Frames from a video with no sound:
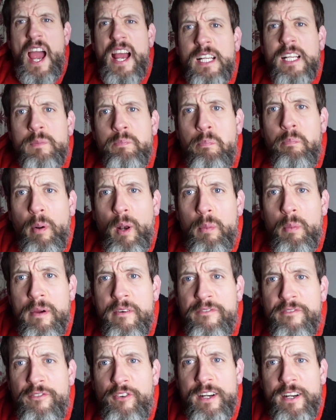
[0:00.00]
It's
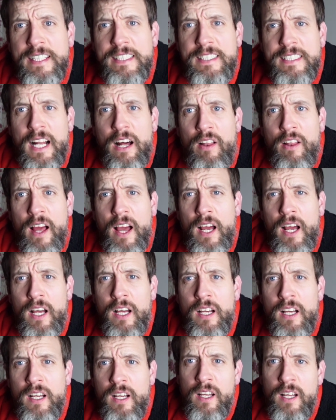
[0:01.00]
blooming freezing out there.
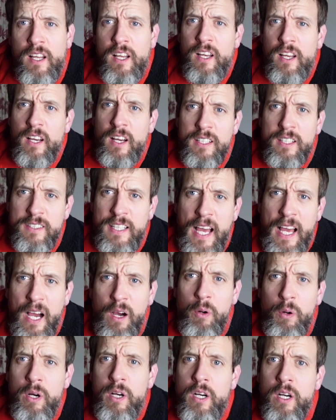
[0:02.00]
And
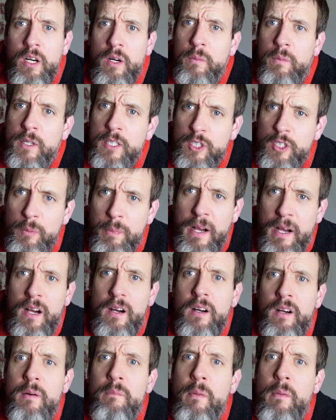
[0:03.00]
now we're talking
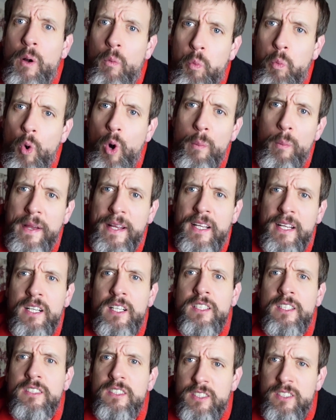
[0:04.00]
about my warming
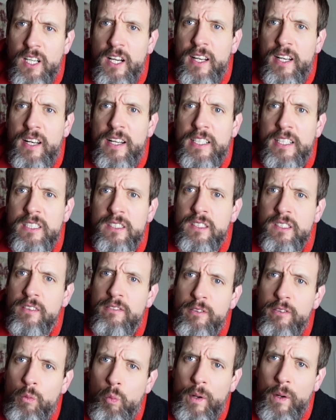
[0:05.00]
designer list
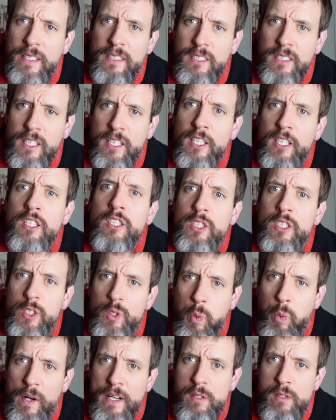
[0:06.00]
for winter
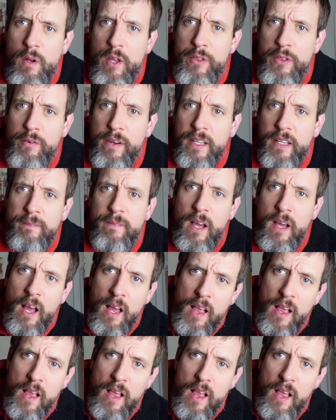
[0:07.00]
2023.